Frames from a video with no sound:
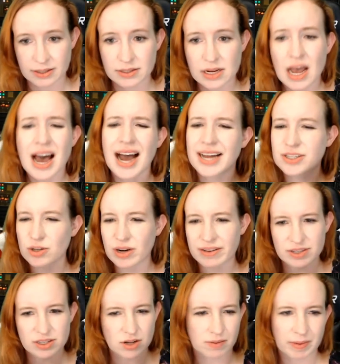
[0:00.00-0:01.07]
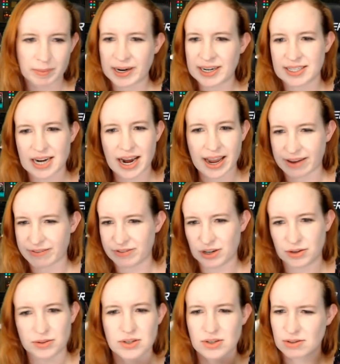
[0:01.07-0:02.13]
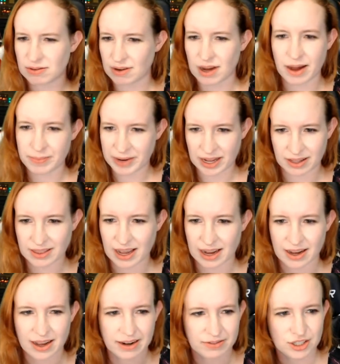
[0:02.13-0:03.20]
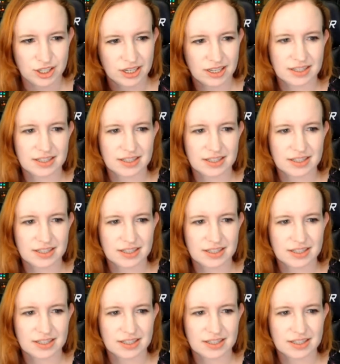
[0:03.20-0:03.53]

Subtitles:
I don't have these all memorized. I have notes. I'm not that kind of genius.